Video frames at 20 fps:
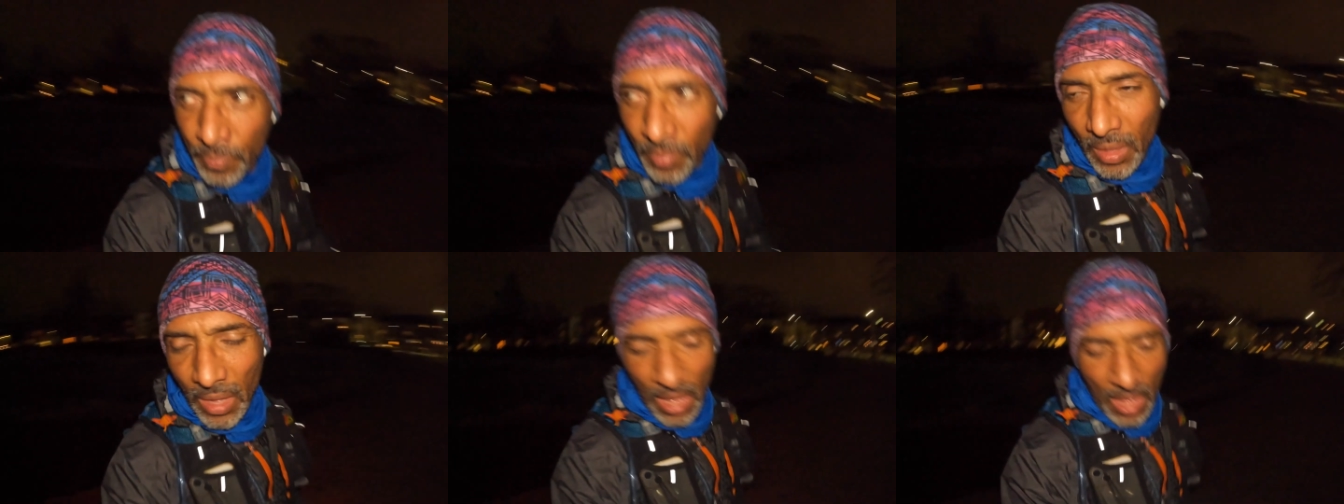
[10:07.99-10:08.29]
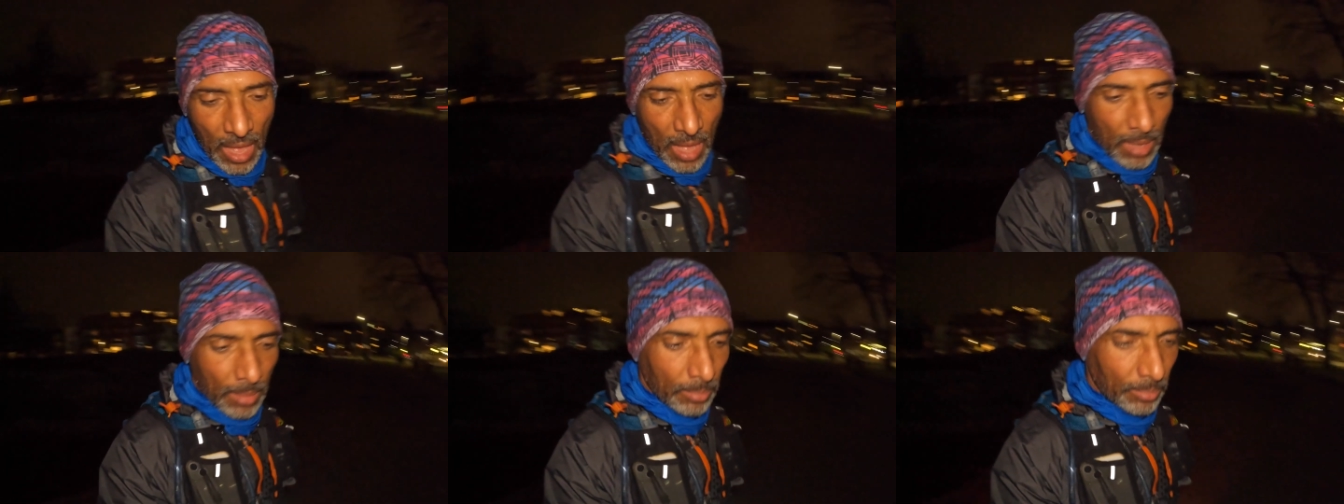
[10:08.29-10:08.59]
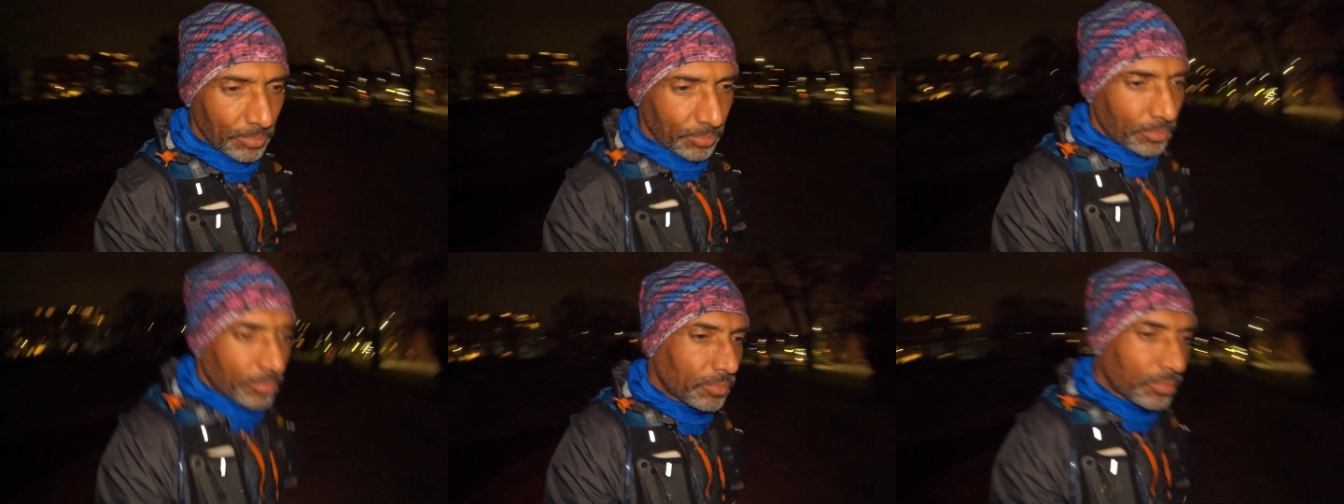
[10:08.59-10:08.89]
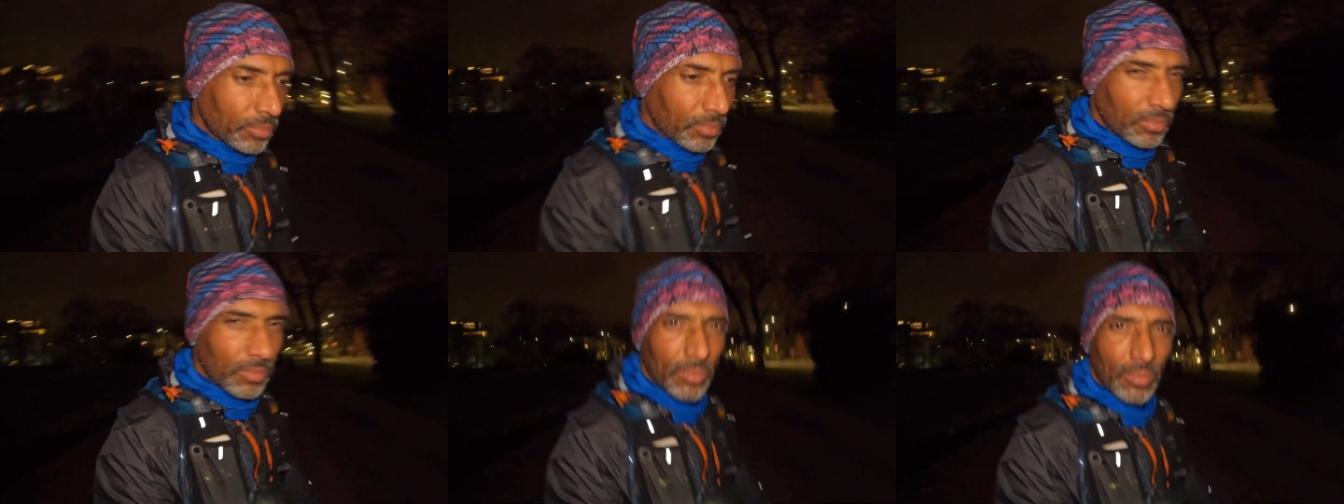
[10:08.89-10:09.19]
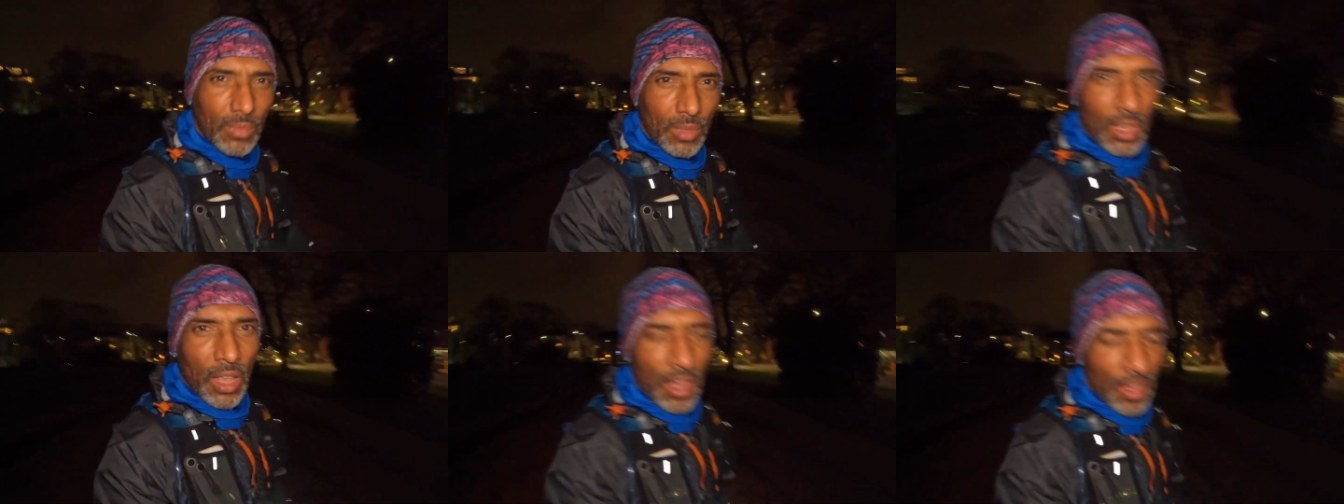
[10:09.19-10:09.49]

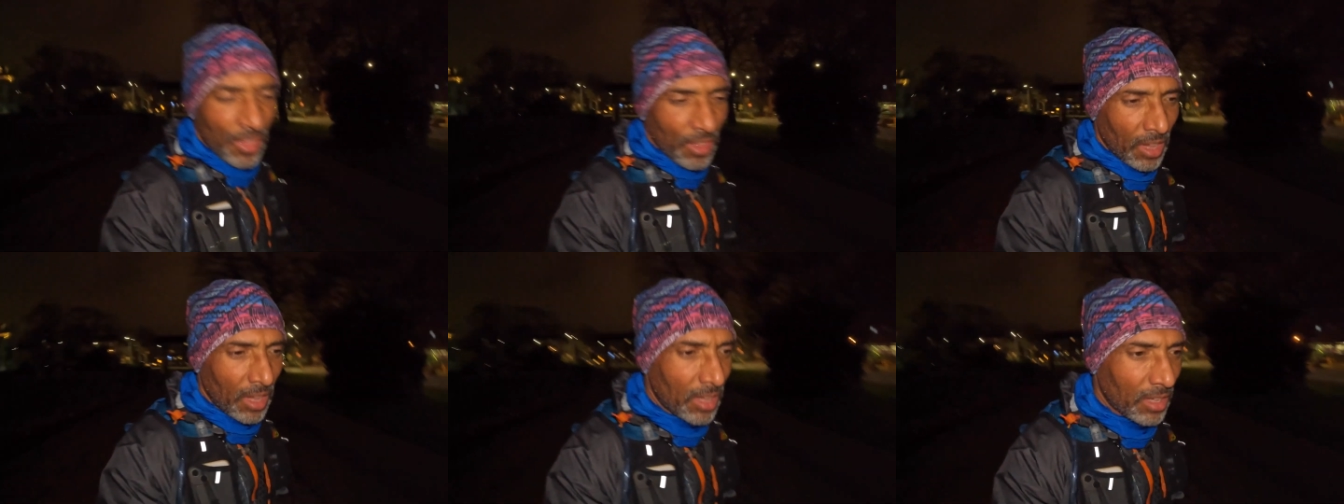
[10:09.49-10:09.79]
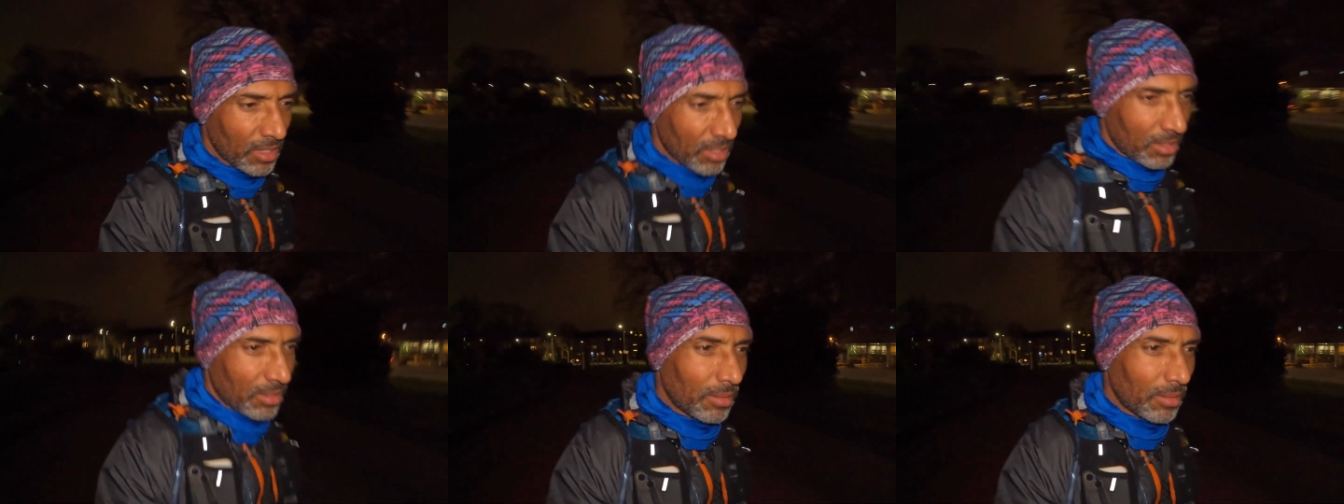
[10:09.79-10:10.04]
I think it